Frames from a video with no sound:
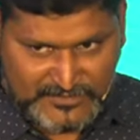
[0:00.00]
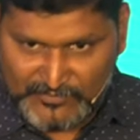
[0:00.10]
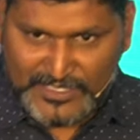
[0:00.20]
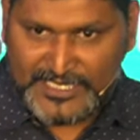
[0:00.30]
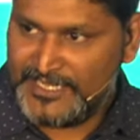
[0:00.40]

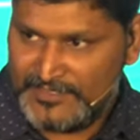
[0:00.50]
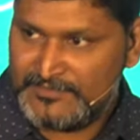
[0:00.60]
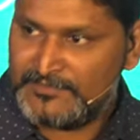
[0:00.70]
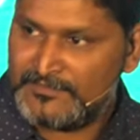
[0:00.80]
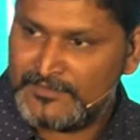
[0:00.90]
just one
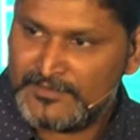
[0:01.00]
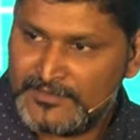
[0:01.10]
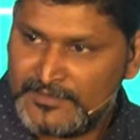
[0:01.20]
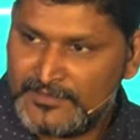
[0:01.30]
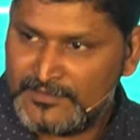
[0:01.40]
day.
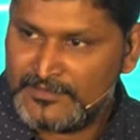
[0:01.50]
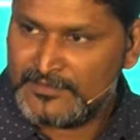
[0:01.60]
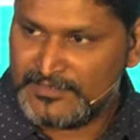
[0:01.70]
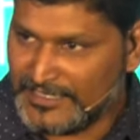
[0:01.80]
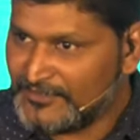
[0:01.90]

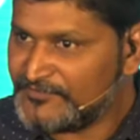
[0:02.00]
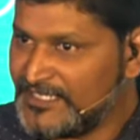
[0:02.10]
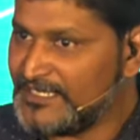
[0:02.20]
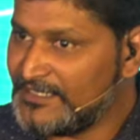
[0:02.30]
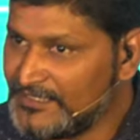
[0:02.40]
Right
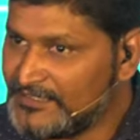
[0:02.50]
at